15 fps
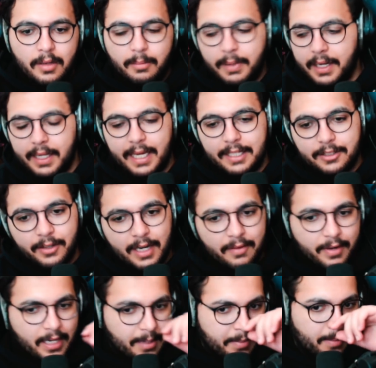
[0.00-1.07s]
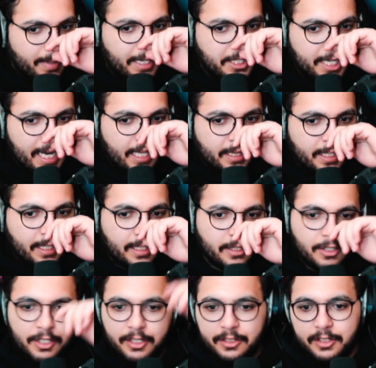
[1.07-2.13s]
but like, don't ever come into my chat
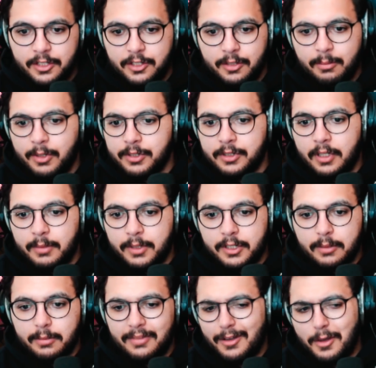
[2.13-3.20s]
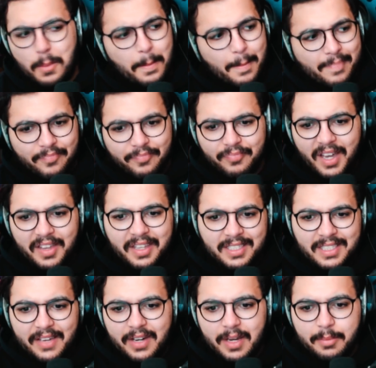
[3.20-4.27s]
thinking just because you're Muslim or something. I think
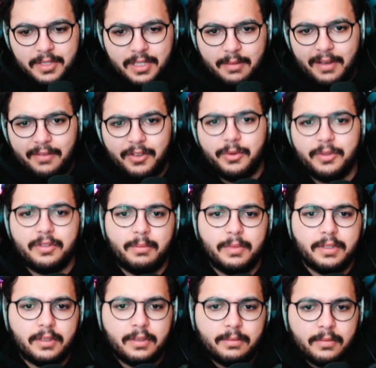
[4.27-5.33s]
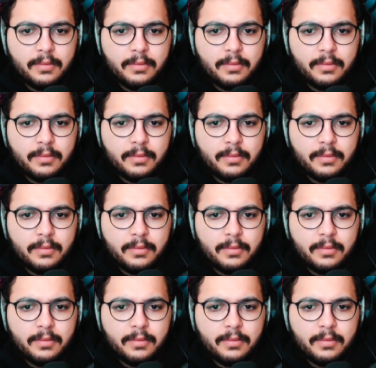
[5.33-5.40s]
70% of my viewers are Muslim.